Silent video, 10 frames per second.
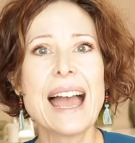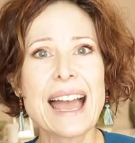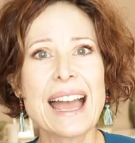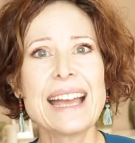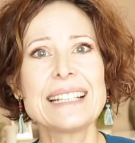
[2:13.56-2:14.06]

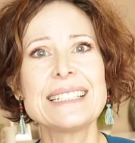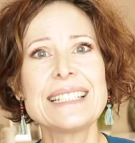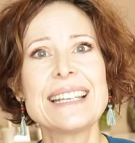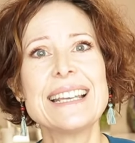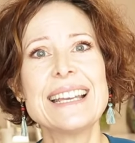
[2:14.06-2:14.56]
And
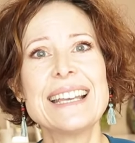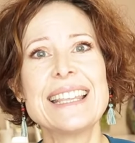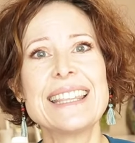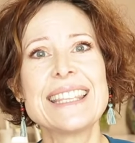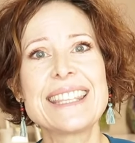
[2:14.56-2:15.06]

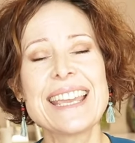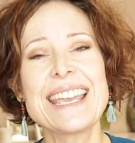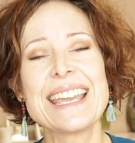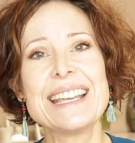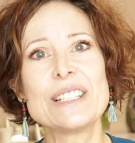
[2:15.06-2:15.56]
the
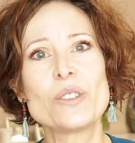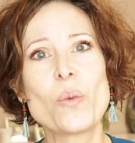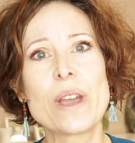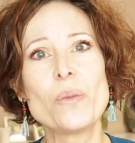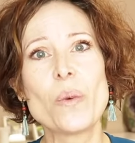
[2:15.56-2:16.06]
thing is,
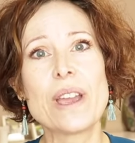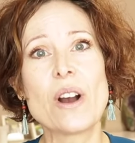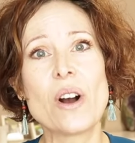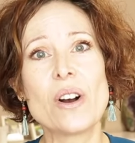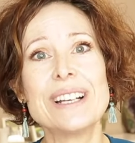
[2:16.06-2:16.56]
when we
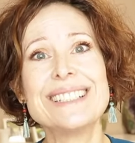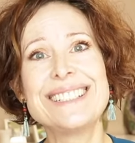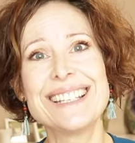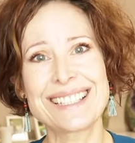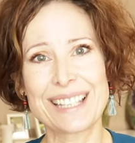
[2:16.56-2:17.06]
are
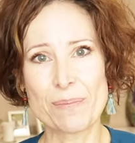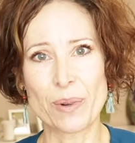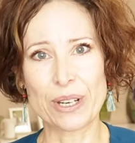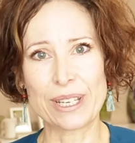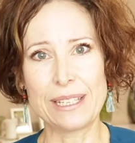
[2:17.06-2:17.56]

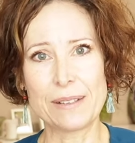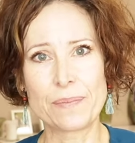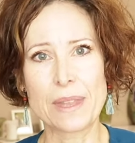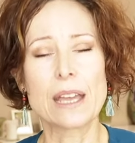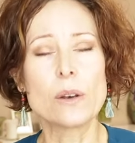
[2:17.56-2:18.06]
disembodied,
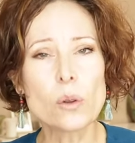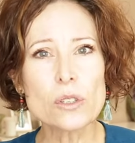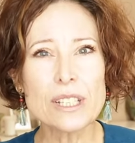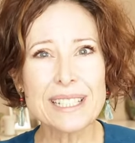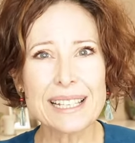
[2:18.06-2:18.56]
it
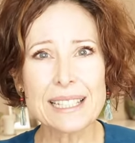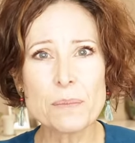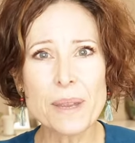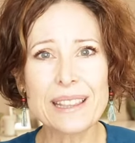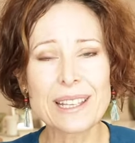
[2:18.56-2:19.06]
also doesn't
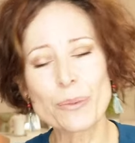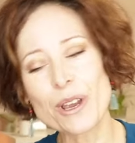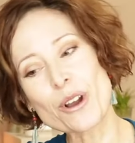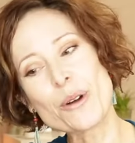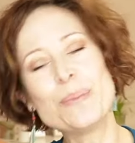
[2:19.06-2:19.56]
mean that we
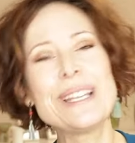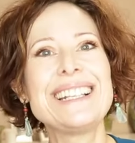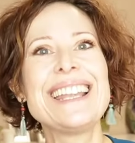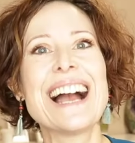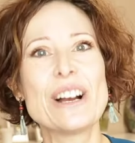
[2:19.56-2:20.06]
are
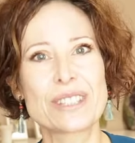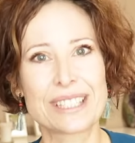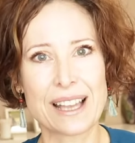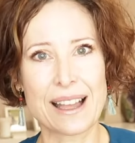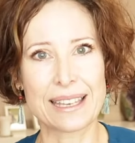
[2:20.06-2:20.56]
completely
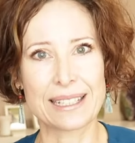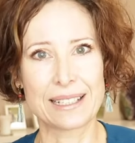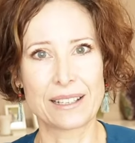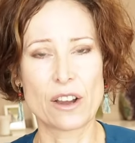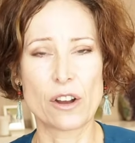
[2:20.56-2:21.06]
outside
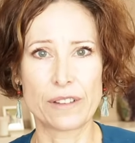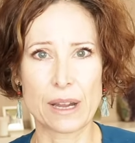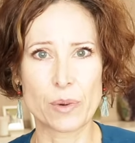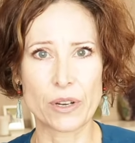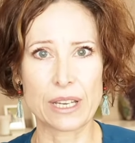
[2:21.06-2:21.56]
of our
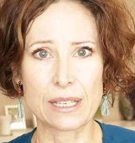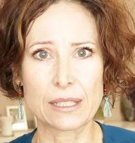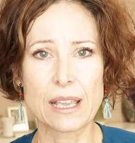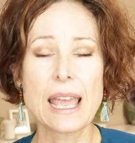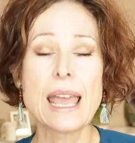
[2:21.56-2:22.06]

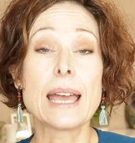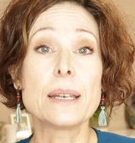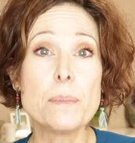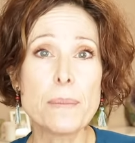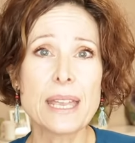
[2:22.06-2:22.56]
bodies. It
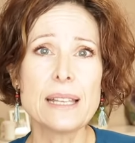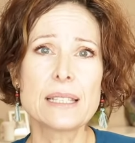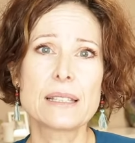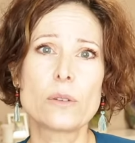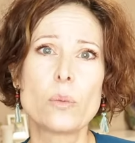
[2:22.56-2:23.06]

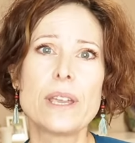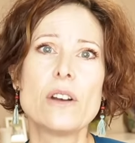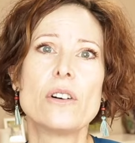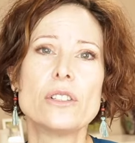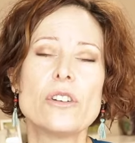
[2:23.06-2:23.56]
means that we
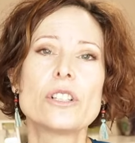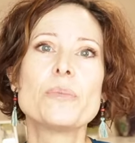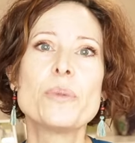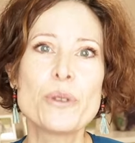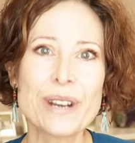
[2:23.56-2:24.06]
are not
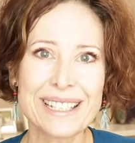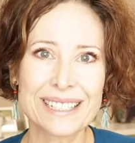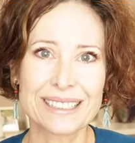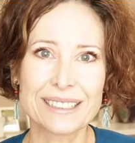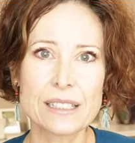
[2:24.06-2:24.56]

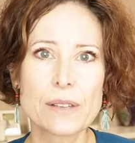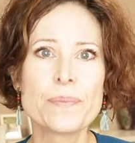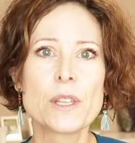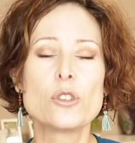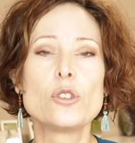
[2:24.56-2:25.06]
present
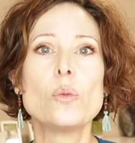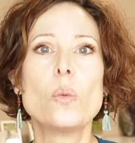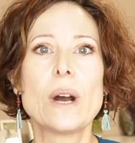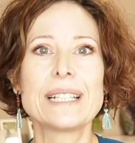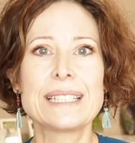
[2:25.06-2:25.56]
to
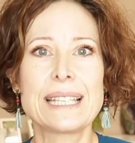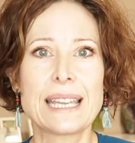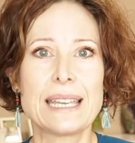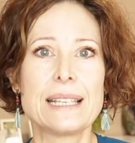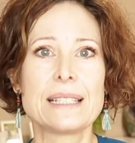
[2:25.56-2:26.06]
what
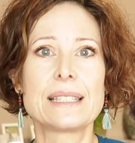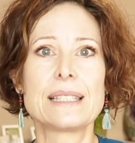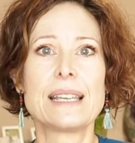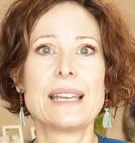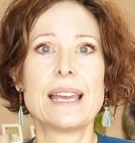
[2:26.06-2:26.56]

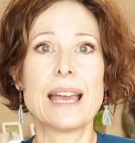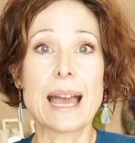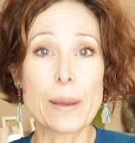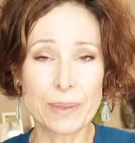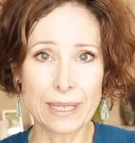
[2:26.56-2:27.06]
is
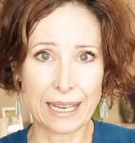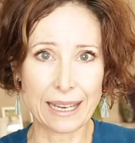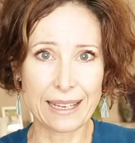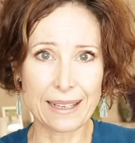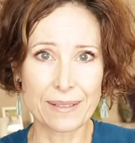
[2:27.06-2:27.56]

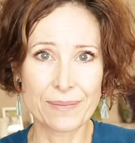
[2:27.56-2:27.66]
happening,